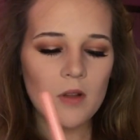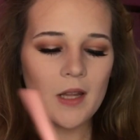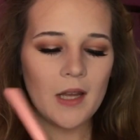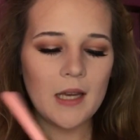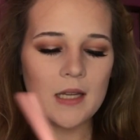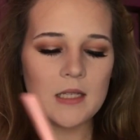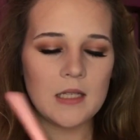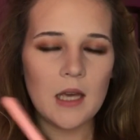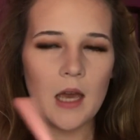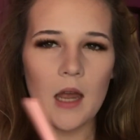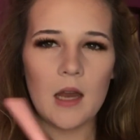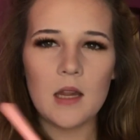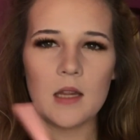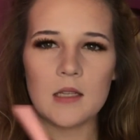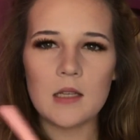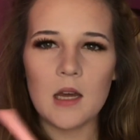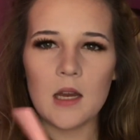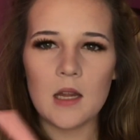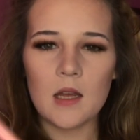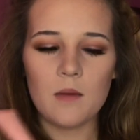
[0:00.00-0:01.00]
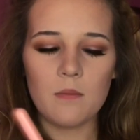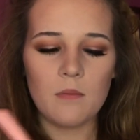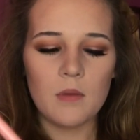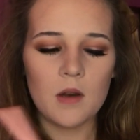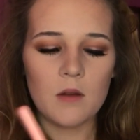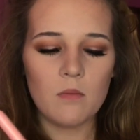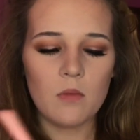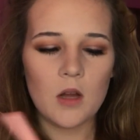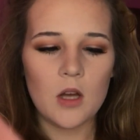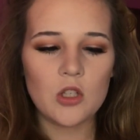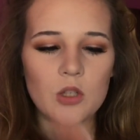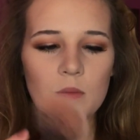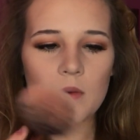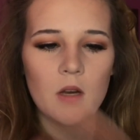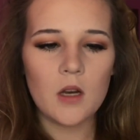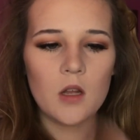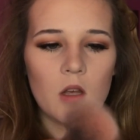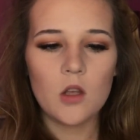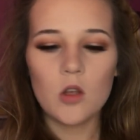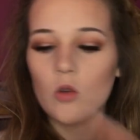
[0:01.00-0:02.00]
put like a tiny bit of blush. I'm
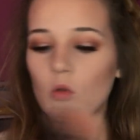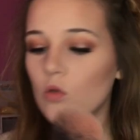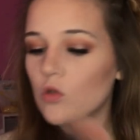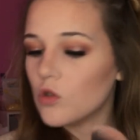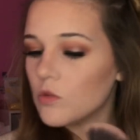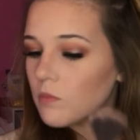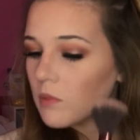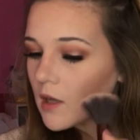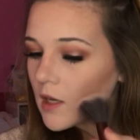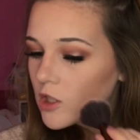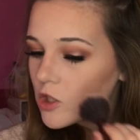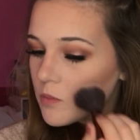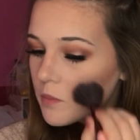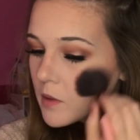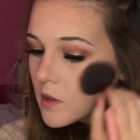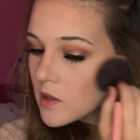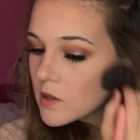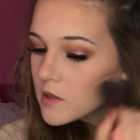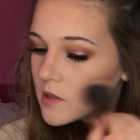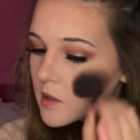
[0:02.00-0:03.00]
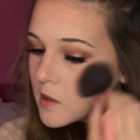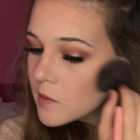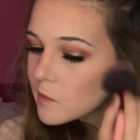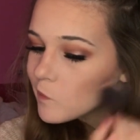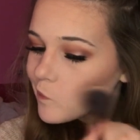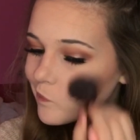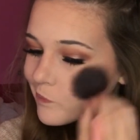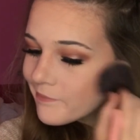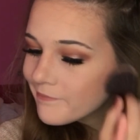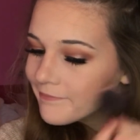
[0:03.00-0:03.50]
not a huge blush person,